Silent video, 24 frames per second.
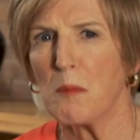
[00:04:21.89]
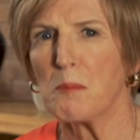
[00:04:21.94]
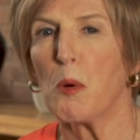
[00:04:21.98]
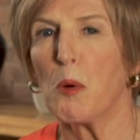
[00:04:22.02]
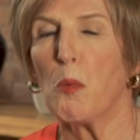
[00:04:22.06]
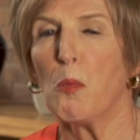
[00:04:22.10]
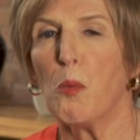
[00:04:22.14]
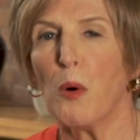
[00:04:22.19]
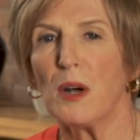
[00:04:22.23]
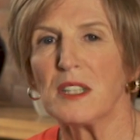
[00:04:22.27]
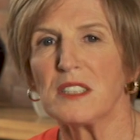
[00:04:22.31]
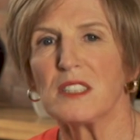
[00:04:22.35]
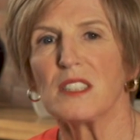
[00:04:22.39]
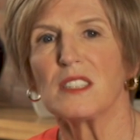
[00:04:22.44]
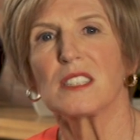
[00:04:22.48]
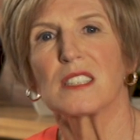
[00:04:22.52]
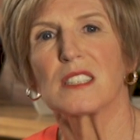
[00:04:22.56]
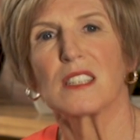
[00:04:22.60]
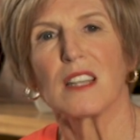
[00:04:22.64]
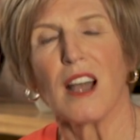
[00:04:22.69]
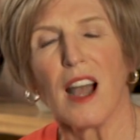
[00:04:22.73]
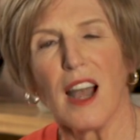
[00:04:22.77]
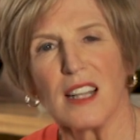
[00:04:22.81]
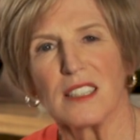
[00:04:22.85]
But what does
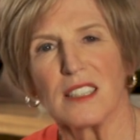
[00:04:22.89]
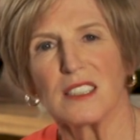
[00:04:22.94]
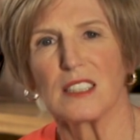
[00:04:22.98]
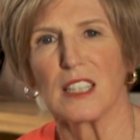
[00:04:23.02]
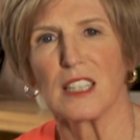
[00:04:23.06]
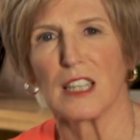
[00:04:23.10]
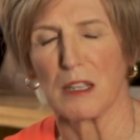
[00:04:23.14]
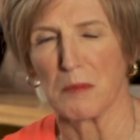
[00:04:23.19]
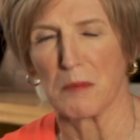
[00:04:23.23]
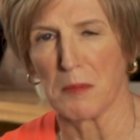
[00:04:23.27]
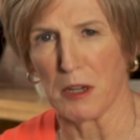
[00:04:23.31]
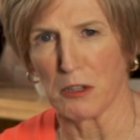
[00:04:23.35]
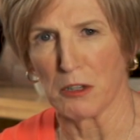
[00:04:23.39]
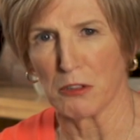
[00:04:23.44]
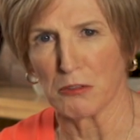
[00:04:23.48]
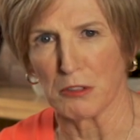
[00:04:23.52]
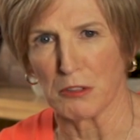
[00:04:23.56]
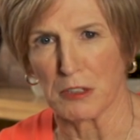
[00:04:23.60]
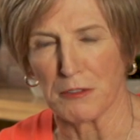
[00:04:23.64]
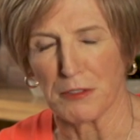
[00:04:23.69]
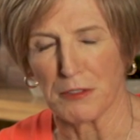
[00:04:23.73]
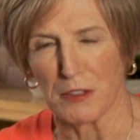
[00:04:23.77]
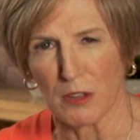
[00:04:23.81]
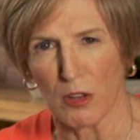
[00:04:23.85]
God say about
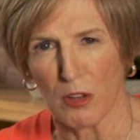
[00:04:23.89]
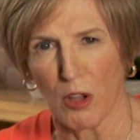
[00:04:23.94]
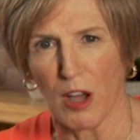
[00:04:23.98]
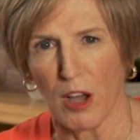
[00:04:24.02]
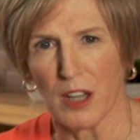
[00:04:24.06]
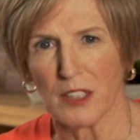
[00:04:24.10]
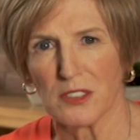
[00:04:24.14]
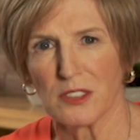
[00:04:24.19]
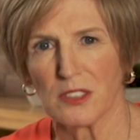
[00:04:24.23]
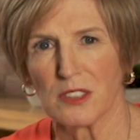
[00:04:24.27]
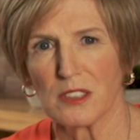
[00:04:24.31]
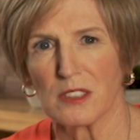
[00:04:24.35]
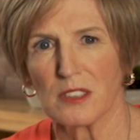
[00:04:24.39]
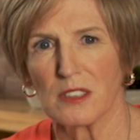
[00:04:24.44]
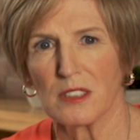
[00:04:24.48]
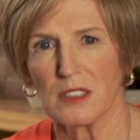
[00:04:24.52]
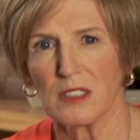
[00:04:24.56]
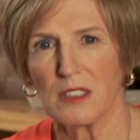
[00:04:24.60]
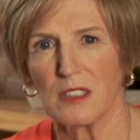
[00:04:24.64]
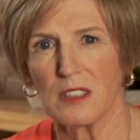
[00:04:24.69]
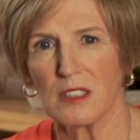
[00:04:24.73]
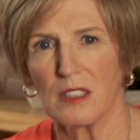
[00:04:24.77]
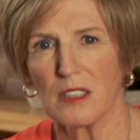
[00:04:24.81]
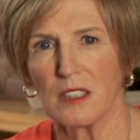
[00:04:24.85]
grief and loss?
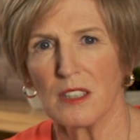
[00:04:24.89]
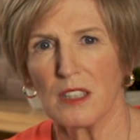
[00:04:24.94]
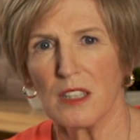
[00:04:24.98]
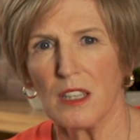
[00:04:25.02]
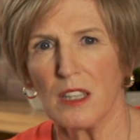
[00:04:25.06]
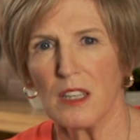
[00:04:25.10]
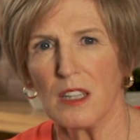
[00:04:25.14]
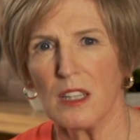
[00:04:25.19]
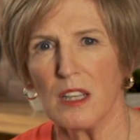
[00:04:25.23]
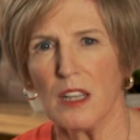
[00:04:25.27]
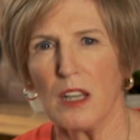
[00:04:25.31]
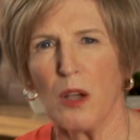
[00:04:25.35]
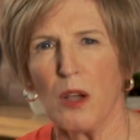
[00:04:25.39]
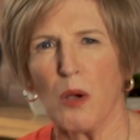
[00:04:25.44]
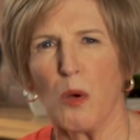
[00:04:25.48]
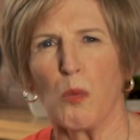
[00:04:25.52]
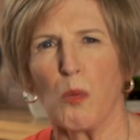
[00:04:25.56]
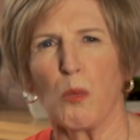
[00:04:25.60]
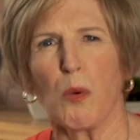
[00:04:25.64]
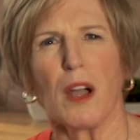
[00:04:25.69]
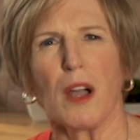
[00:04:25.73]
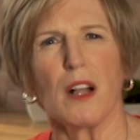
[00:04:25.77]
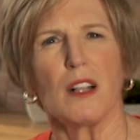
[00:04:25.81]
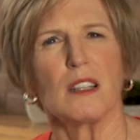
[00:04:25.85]

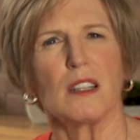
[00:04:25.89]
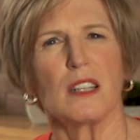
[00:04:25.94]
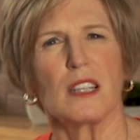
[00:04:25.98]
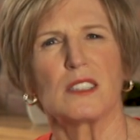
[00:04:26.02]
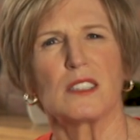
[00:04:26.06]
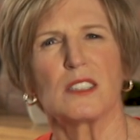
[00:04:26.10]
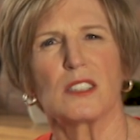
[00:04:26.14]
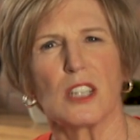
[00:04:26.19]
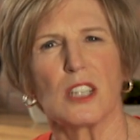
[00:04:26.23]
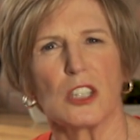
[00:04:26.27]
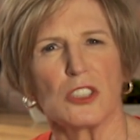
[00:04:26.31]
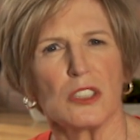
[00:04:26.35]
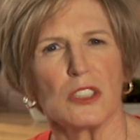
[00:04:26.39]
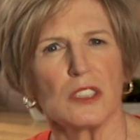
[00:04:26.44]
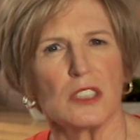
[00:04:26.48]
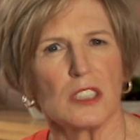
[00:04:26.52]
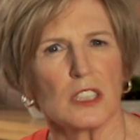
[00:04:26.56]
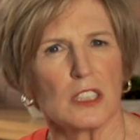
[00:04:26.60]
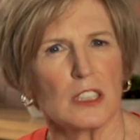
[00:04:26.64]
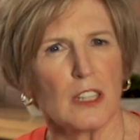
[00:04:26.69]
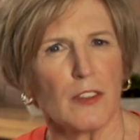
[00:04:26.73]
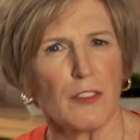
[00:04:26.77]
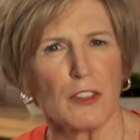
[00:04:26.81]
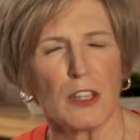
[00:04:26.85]
Well, it's such a
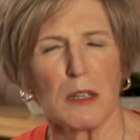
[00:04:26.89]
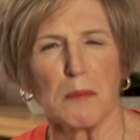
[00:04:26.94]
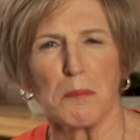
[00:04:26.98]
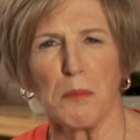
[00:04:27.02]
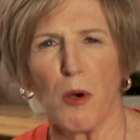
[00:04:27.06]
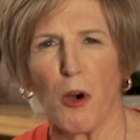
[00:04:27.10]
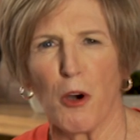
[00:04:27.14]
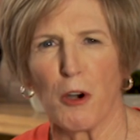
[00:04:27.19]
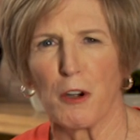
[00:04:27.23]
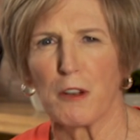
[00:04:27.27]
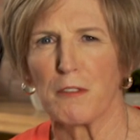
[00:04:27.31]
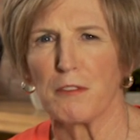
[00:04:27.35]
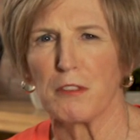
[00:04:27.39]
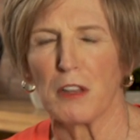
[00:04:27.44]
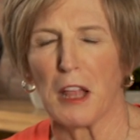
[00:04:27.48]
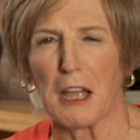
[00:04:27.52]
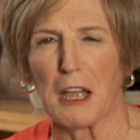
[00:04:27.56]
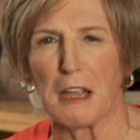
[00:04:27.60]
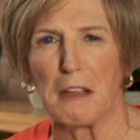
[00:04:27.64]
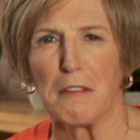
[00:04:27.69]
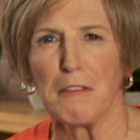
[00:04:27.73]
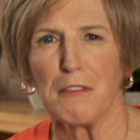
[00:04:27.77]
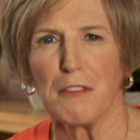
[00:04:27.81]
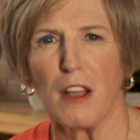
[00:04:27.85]
significant part of
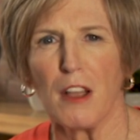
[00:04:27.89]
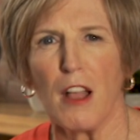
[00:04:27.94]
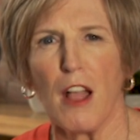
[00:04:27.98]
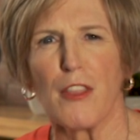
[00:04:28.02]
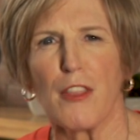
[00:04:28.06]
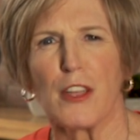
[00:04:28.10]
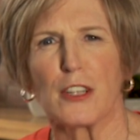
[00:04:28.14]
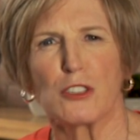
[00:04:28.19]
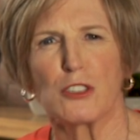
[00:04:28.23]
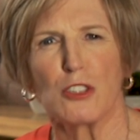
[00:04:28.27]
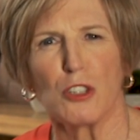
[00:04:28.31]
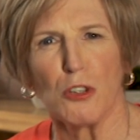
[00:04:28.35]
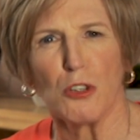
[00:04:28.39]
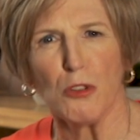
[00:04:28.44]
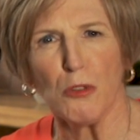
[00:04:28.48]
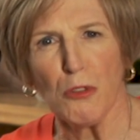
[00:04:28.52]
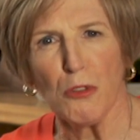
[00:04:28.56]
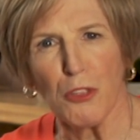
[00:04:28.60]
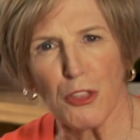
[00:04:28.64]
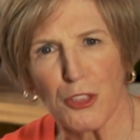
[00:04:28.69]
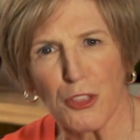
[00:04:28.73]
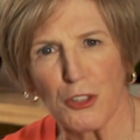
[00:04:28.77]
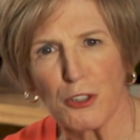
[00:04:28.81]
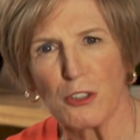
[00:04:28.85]
life that
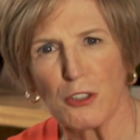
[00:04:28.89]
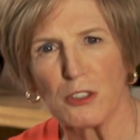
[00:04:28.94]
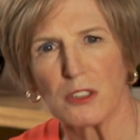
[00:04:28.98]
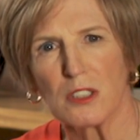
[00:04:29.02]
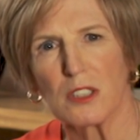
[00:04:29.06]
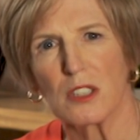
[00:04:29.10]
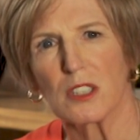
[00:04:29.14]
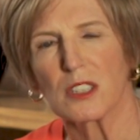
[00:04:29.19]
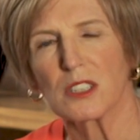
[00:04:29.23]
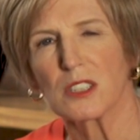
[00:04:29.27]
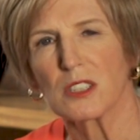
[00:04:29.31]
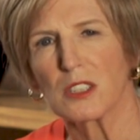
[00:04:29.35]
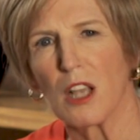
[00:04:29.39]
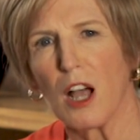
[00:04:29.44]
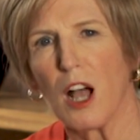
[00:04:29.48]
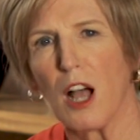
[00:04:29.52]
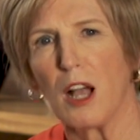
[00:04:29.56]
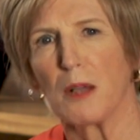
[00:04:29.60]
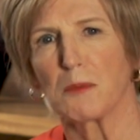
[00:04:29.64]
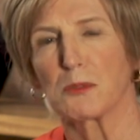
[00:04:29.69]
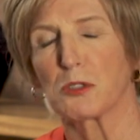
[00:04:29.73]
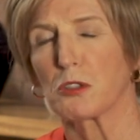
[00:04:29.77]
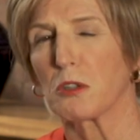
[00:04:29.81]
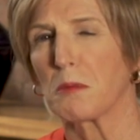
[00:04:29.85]
2/3 of the
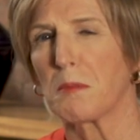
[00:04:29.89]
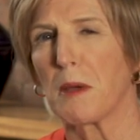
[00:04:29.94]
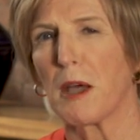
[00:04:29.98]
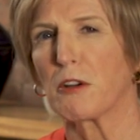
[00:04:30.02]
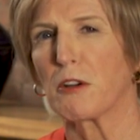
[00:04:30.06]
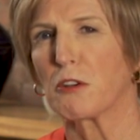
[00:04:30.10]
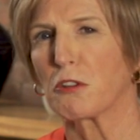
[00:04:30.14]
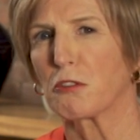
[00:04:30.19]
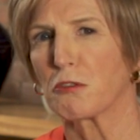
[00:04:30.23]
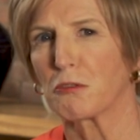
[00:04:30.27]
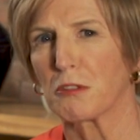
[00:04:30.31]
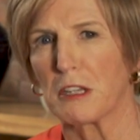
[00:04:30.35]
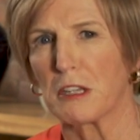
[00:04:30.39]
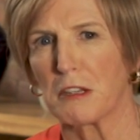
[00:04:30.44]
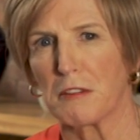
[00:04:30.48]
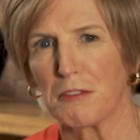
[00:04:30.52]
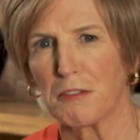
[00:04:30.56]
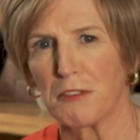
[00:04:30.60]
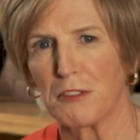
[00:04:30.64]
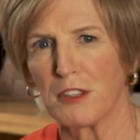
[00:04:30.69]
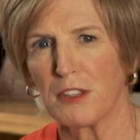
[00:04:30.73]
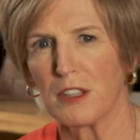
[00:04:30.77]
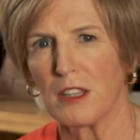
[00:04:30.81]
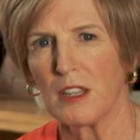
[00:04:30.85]
Psalms are about
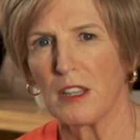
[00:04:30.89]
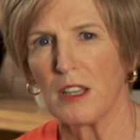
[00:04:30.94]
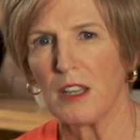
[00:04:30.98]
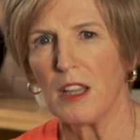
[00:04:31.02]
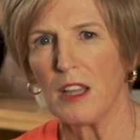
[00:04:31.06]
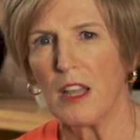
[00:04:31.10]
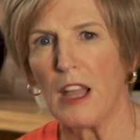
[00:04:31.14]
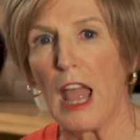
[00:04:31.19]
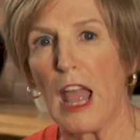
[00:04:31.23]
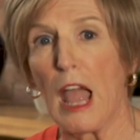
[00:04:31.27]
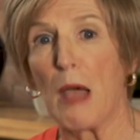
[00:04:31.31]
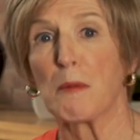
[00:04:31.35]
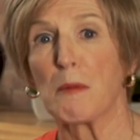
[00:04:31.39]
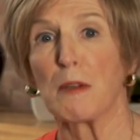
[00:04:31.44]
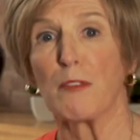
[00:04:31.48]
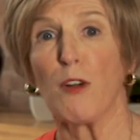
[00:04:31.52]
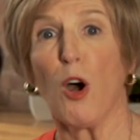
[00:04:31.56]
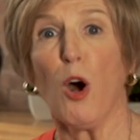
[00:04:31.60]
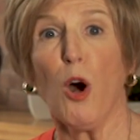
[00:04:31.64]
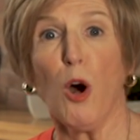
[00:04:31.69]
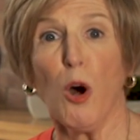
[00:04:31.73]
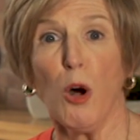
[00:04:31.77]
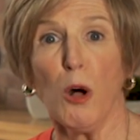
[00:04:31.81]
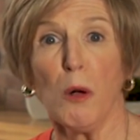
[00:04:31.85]
grief. And we
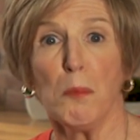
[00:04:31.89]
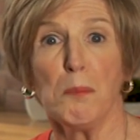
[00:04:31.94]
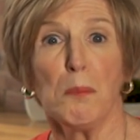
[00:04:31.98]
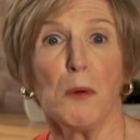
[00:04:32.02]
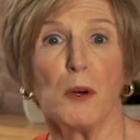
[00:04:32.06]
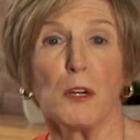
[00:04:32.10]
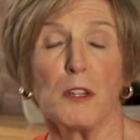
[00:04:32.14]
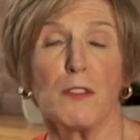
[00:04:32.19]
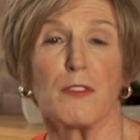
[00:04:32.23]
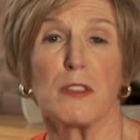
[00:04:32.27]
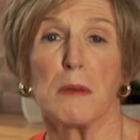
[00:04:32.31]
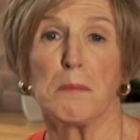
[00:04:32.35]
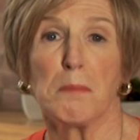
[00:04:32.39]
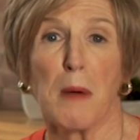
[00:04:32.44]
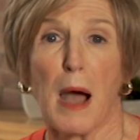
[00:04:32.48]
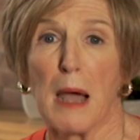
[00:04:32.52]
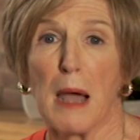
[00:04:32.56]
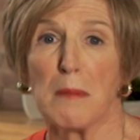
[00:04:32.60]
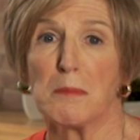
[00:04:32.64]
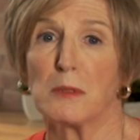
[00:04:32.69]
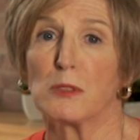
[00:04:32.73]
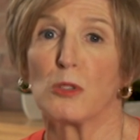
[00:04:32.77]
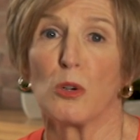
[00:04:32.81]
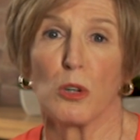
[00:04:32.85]
have a whole book of the
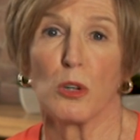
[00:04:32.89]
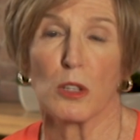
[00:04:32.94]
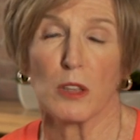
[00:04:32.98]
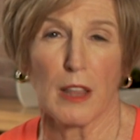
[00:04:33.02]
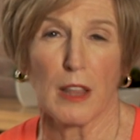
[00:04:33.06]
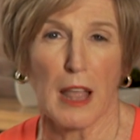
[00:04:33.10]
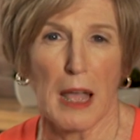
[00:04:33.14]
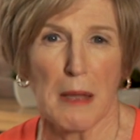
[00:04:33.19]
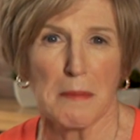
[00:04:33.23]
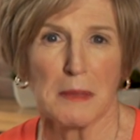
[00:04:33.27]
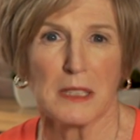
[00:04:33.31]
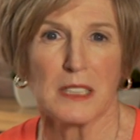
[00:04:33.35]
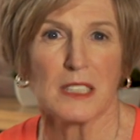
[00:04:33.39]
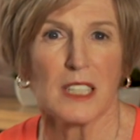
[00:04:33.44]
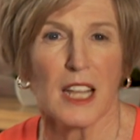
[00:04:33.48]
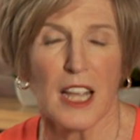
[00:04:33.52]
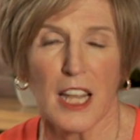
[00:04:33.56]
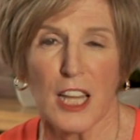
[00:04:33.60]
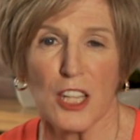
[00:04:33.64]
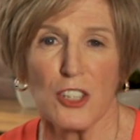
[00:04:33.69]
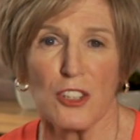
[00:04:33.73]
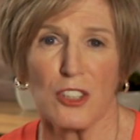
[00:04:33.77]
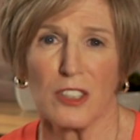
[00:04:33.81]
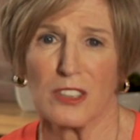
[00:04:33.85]
Bible called
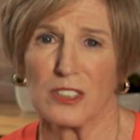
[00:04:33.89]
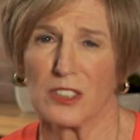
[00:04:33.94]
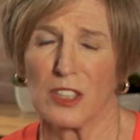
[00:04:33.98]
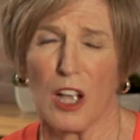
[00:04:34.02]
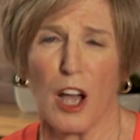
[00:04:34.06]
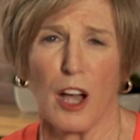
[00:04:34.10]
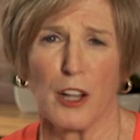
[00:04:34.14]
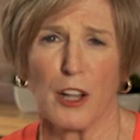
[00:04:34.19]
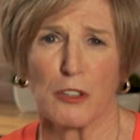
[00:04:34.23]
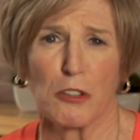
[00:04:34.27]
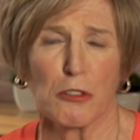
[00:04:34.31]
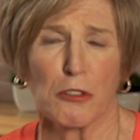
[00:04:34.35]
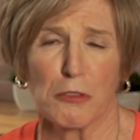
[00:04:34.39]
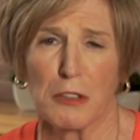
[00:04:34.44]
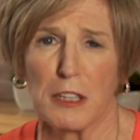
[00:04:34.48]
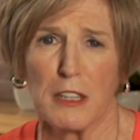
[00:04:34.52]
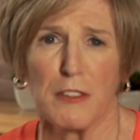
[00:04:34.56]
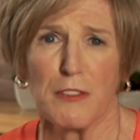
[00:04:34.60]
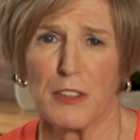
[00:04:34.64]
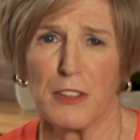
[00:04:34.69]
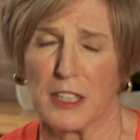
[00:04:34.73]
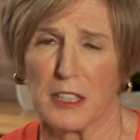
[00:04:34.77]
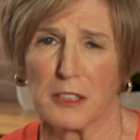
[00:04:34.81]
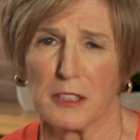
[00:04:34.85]
Lamentations on
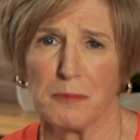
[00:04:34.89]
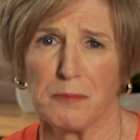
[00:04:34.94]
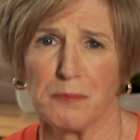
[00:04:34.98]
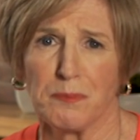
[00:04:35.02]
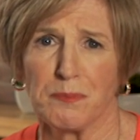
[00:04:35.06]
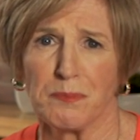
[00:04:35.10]
grieving.